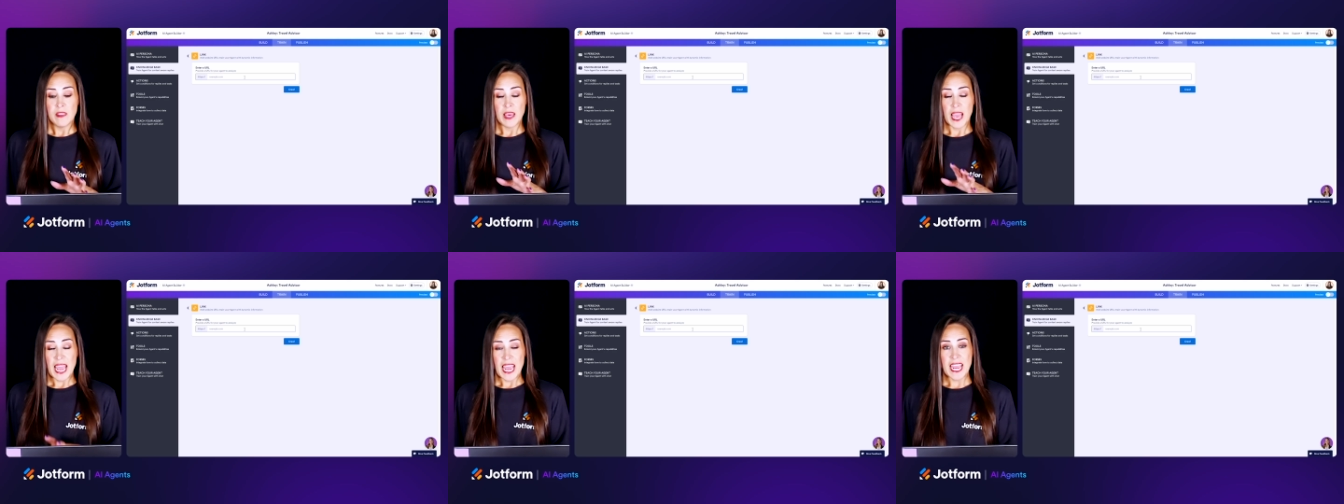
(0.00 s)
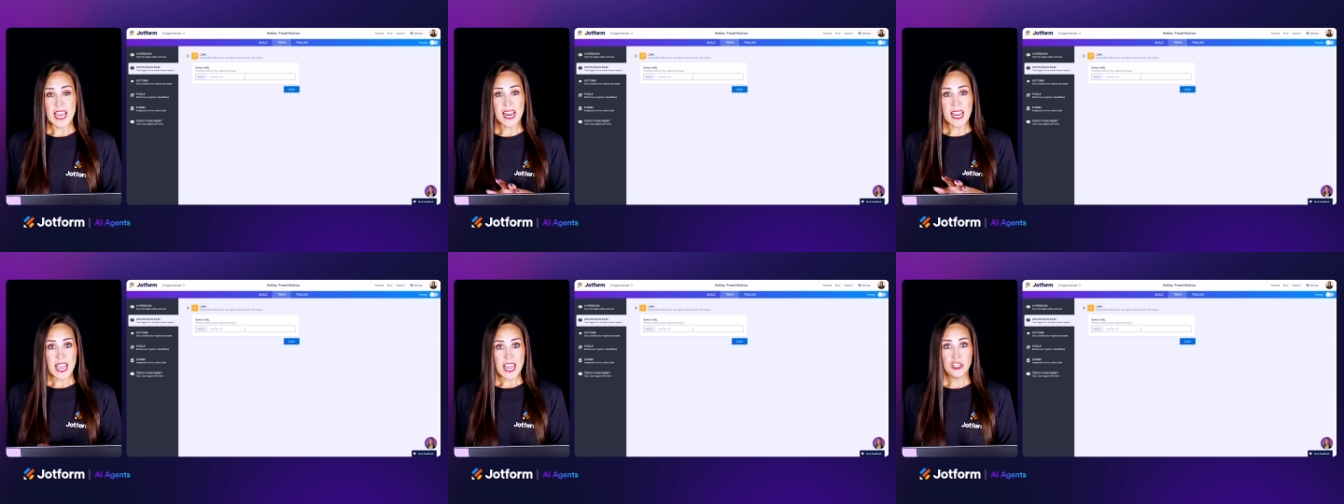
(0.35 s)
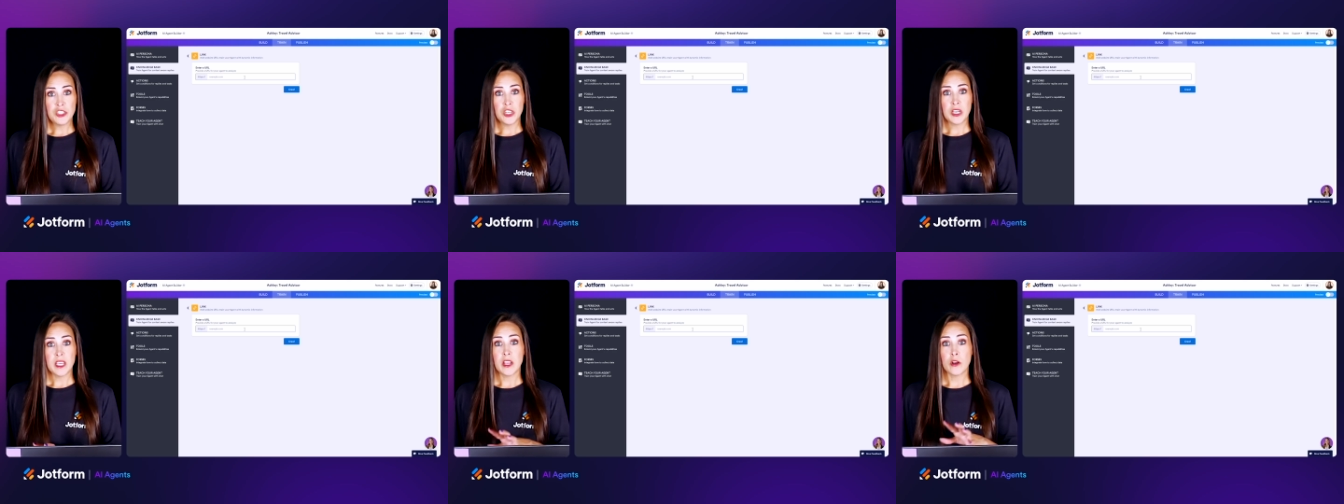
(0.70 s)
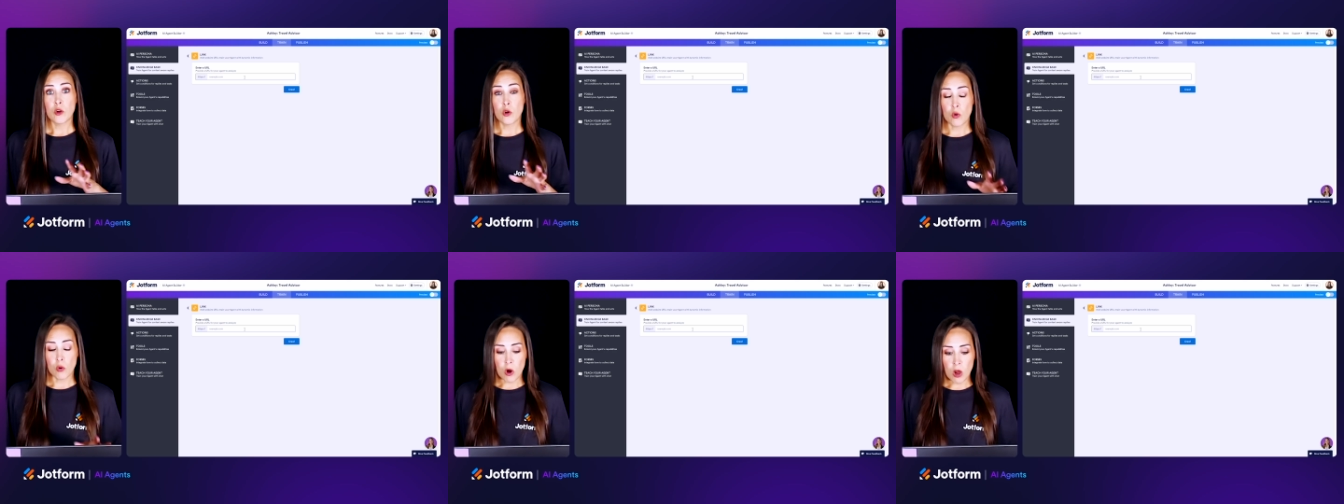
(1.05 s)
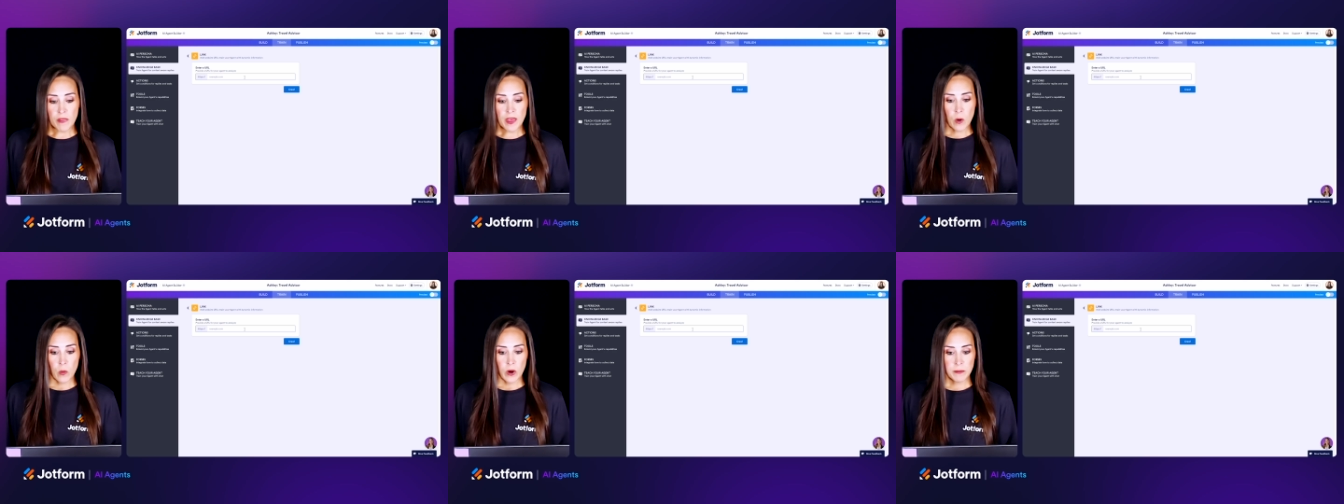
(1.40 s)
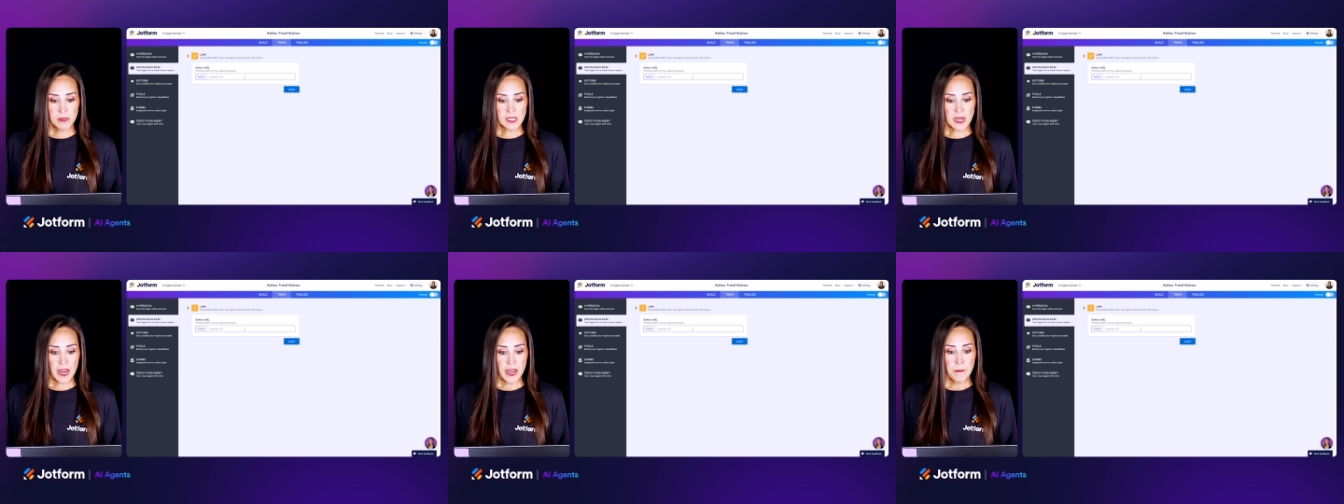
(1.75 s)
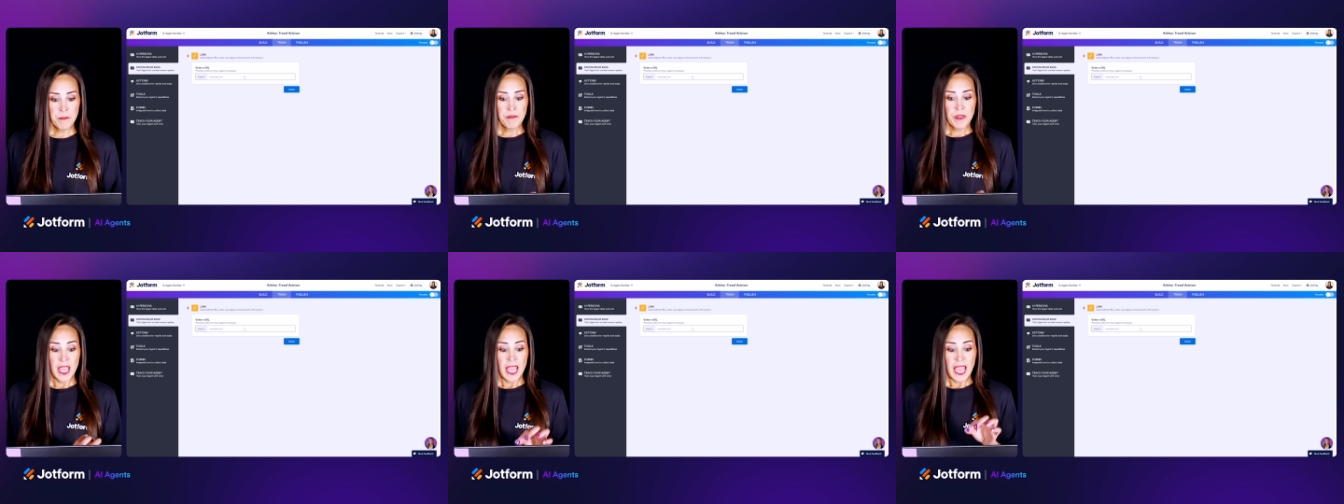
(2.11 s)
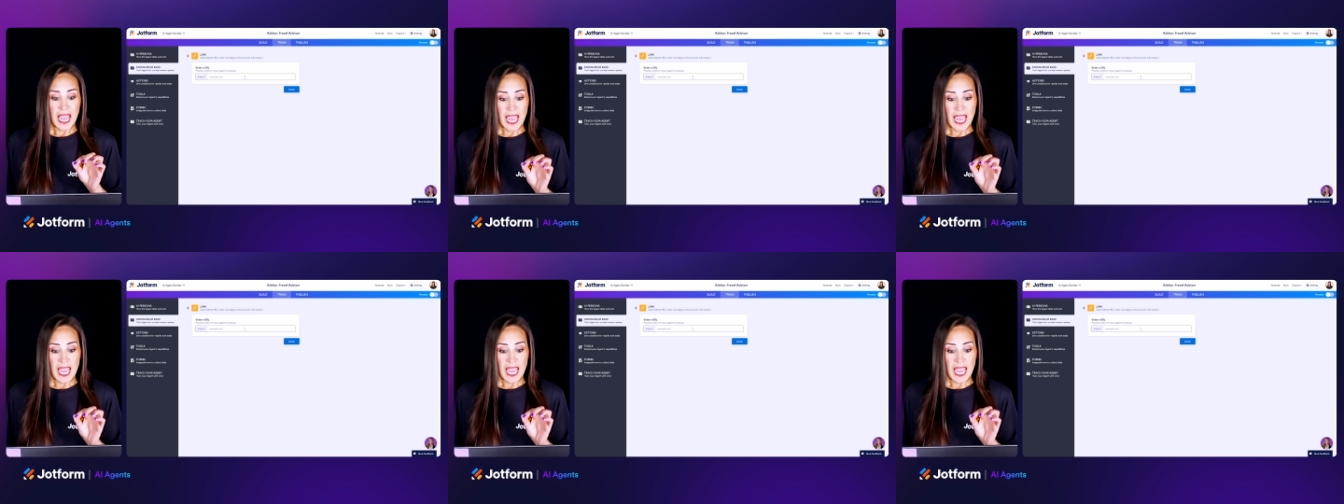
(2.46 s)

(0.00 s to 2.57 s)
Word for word: the AI agent can crawl that website